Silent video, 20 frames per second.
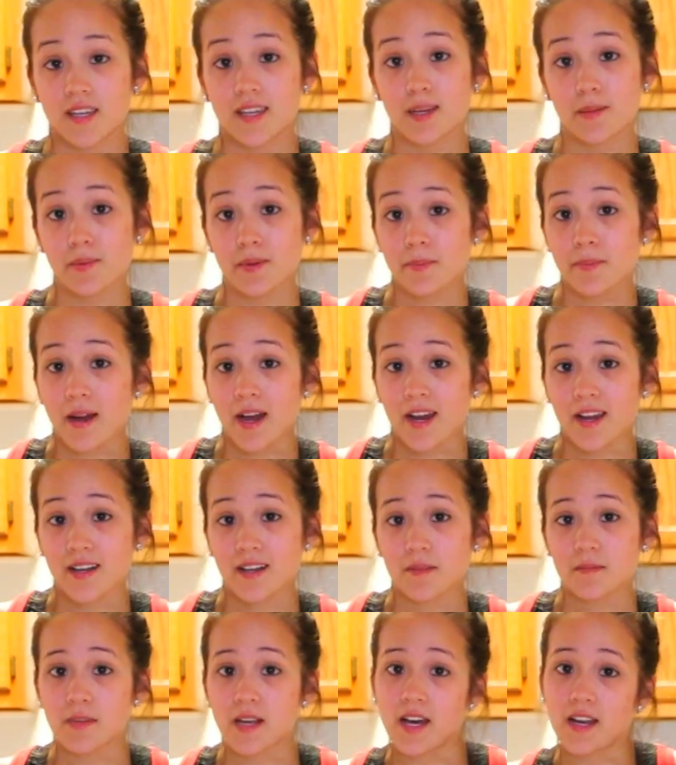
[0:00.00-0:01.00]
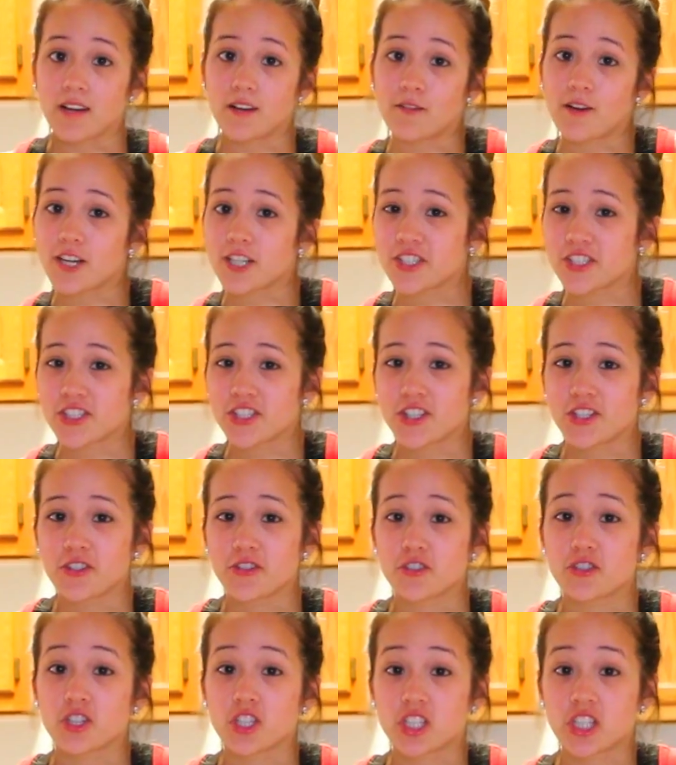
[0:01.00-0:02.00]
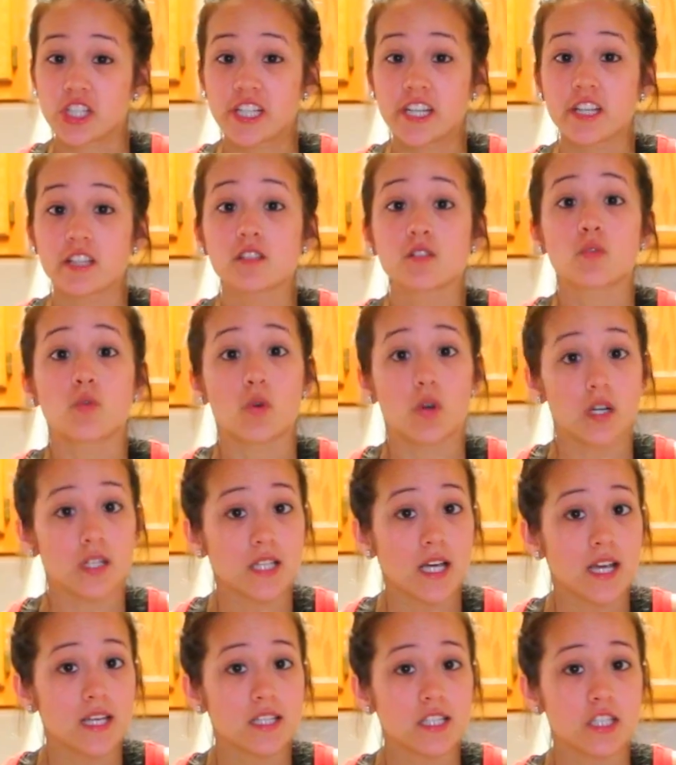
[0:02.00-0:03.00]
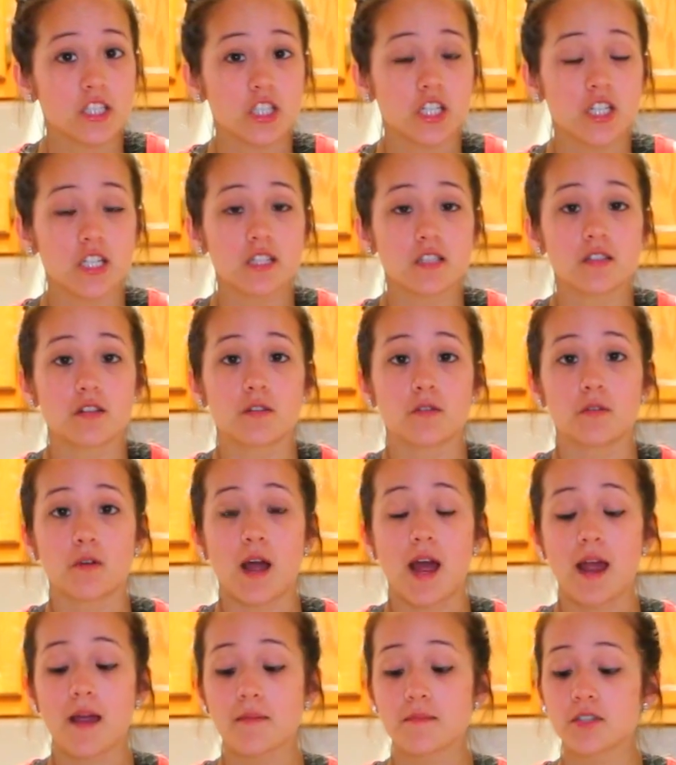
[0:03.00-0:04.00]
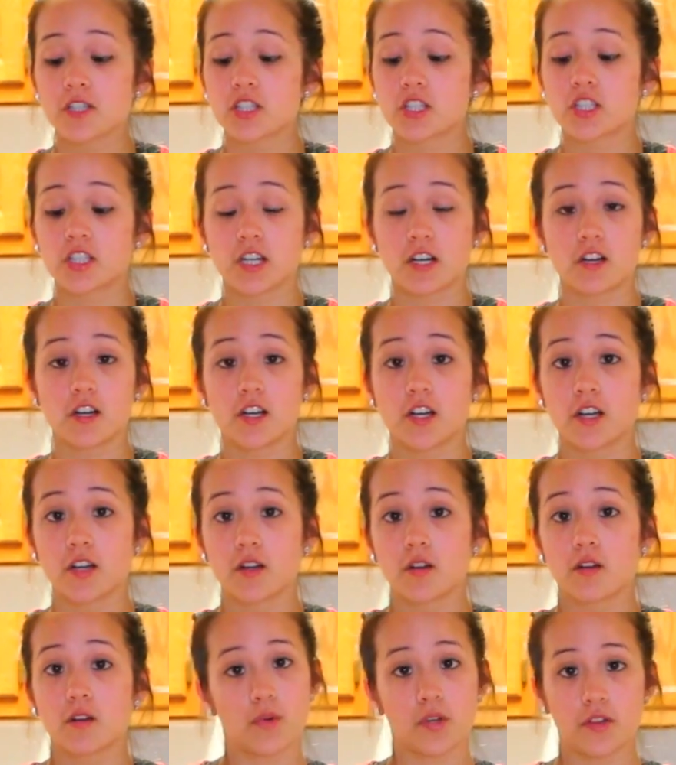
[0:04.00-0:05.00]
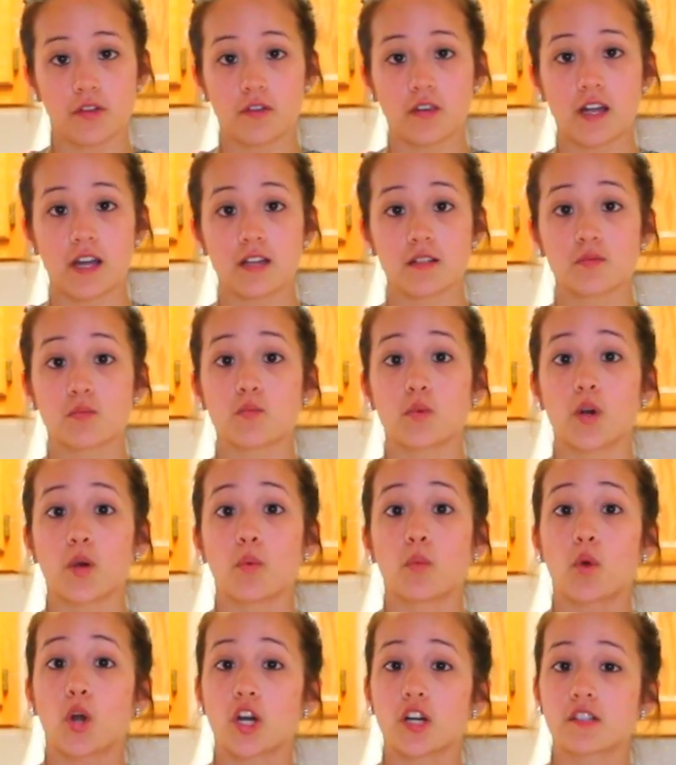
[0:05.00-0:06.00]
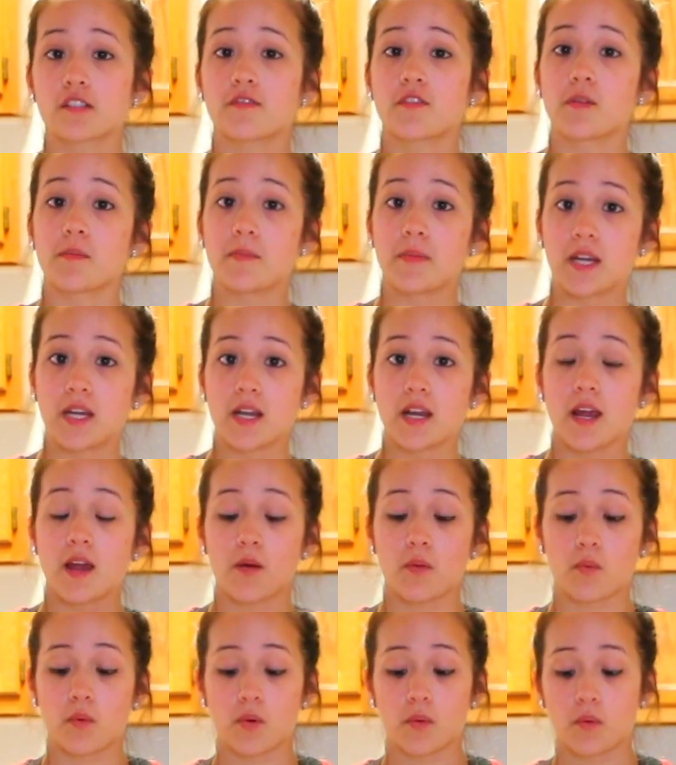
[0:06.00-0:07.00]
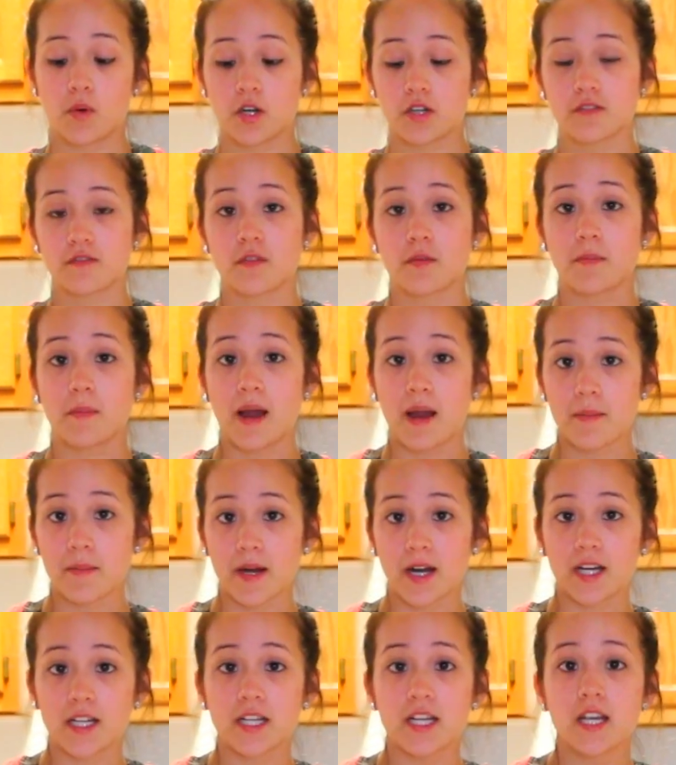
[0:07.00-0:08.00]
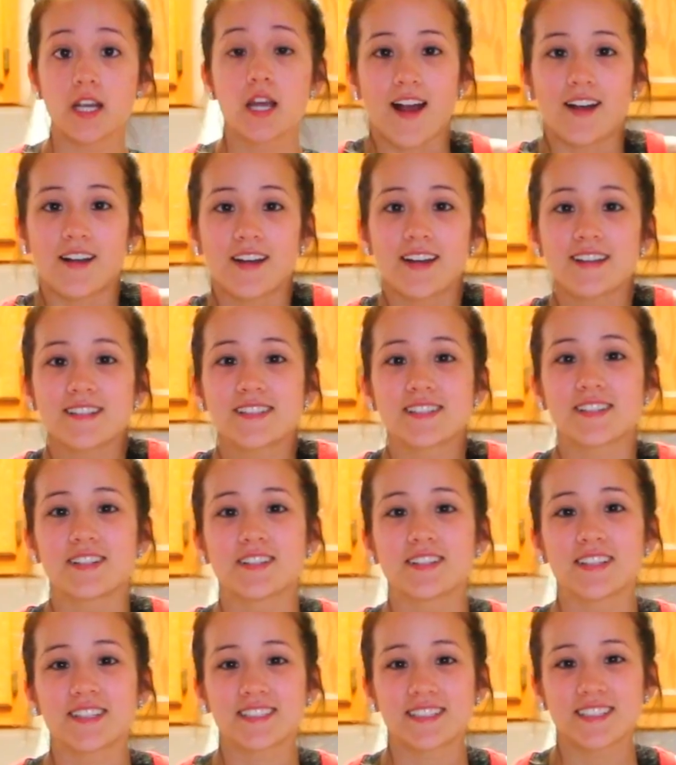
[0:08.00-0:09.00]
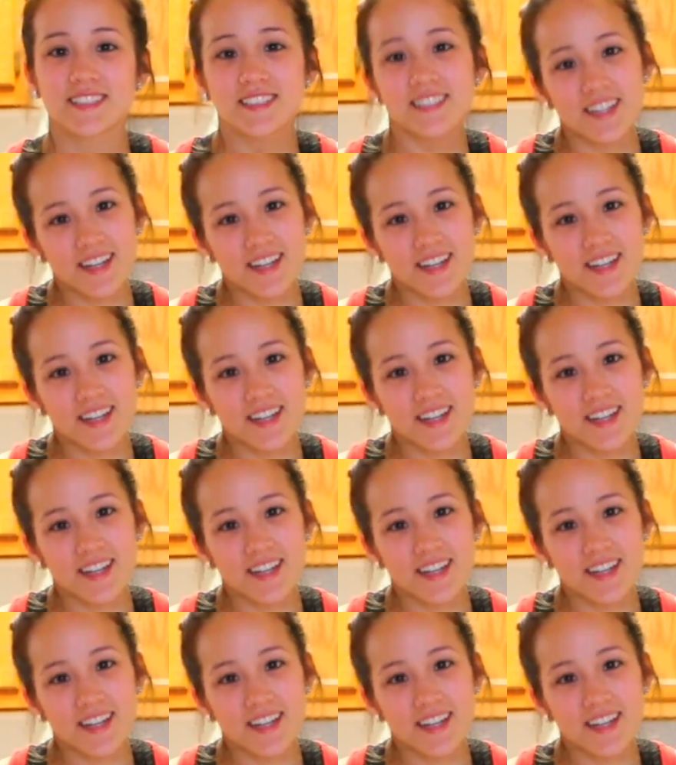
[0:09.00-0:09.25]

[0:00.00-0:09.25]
Keep in mind, I'm not a registered nutritionist or dietitian, so I'm just sharing with you guys what works for me and what works for my body. All right, so let's get